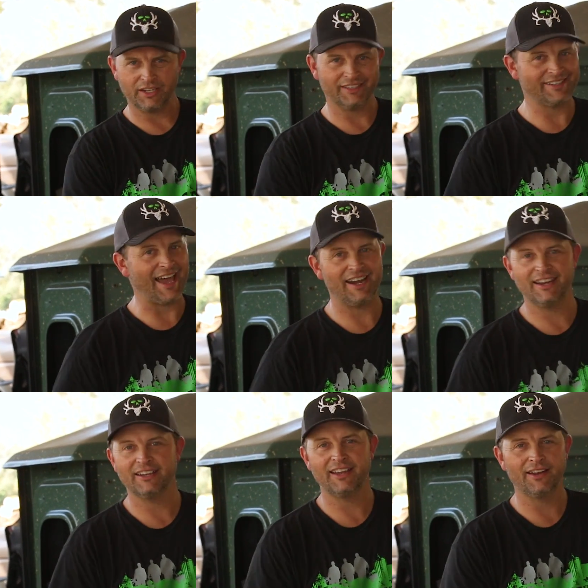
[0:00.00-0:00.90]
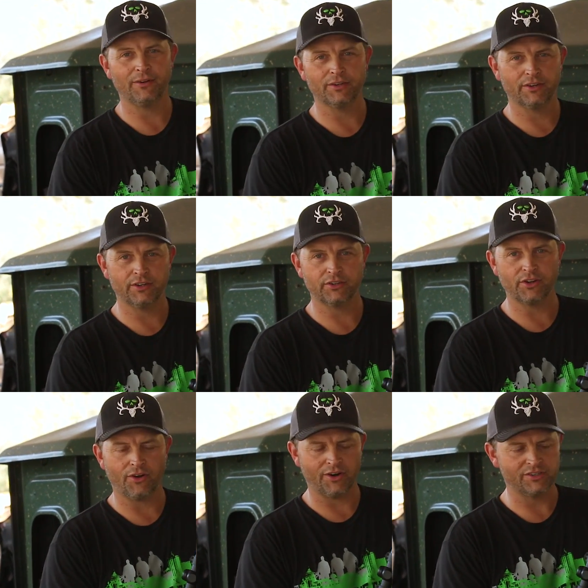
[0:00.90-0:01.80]
in it, sighted in dead on at 100
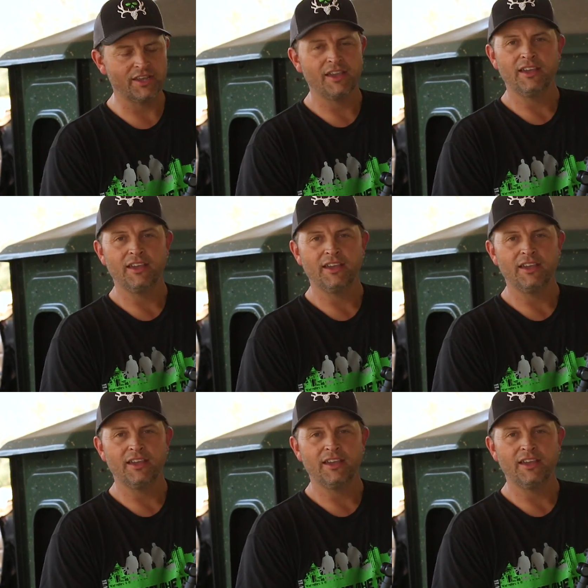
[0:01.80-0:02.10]
yards,